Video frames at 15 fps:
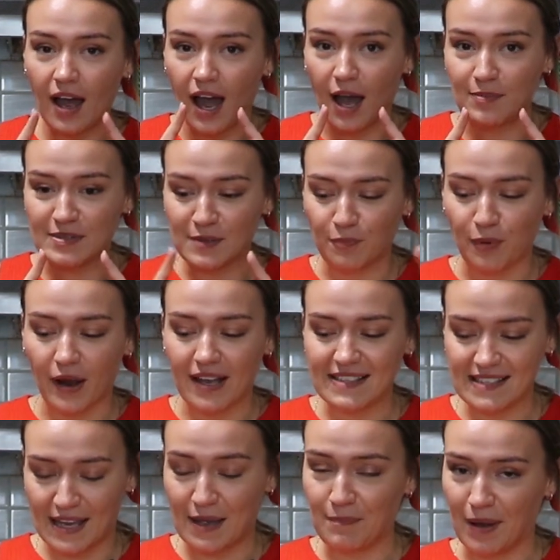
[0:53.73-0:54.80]
I'm
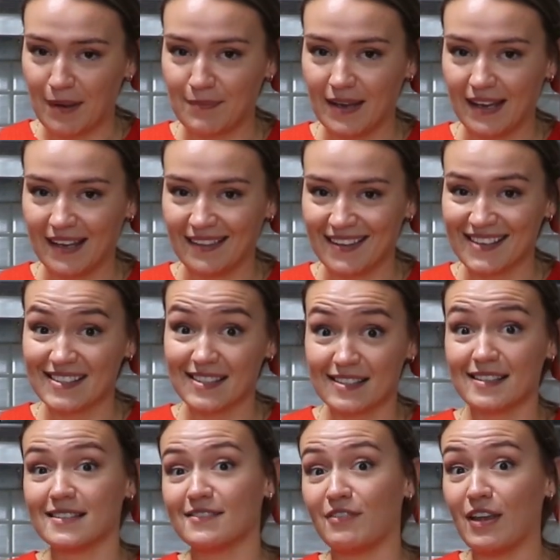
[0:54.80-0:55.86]
surprising him by making this. It's
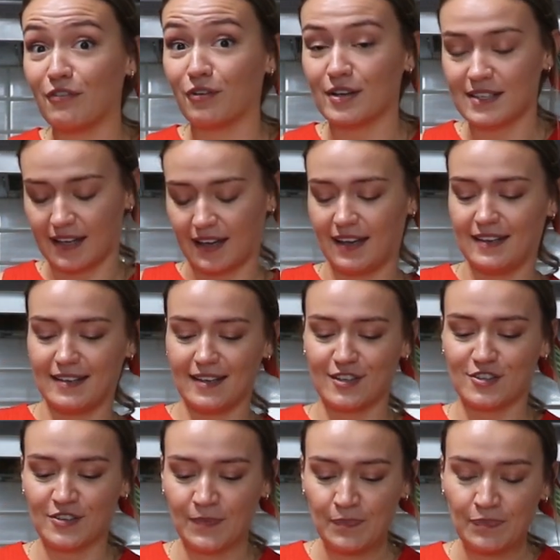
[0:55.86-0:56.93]
his favorite Thai
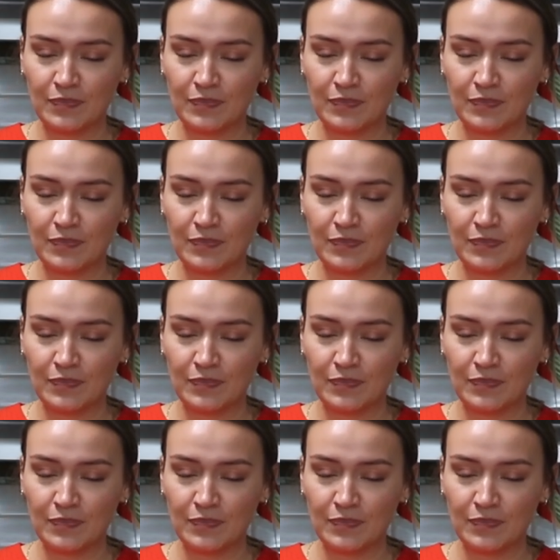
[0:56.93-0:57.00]
dish.